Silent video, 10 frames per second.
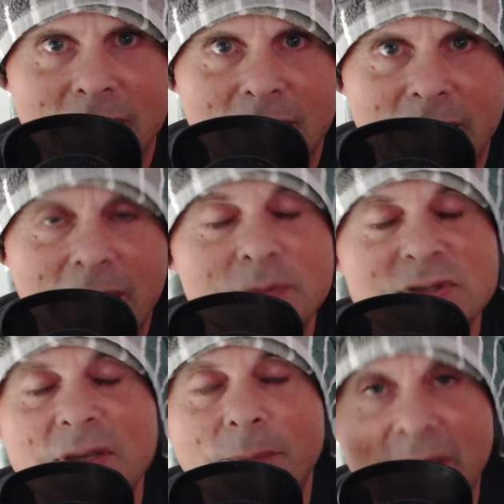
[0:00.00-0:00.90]
It was
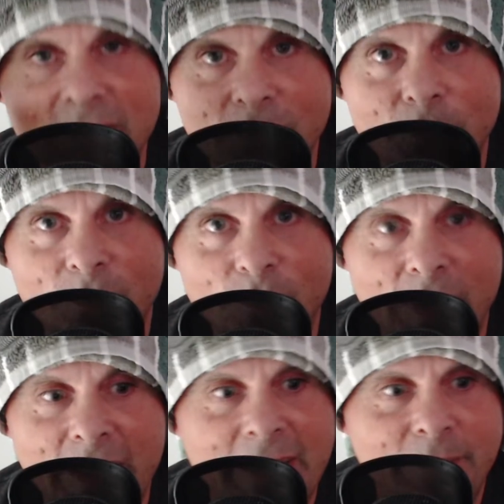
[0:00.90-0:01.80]
something to do with
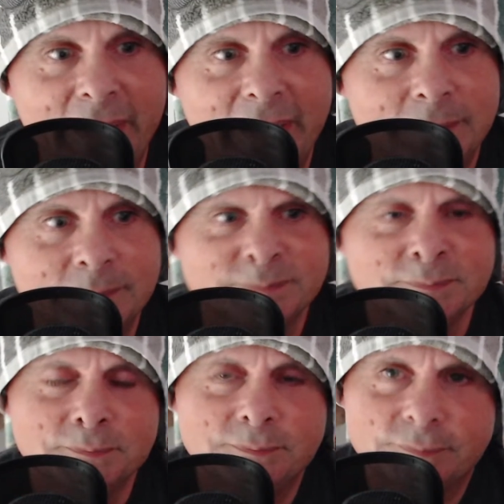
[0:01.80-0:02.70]
voice. Anyway.
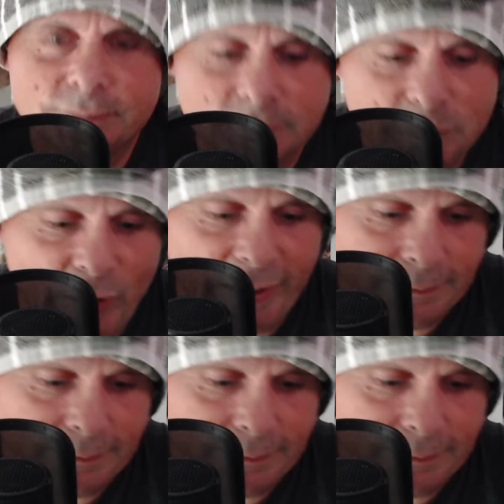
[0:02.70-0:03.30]
Right.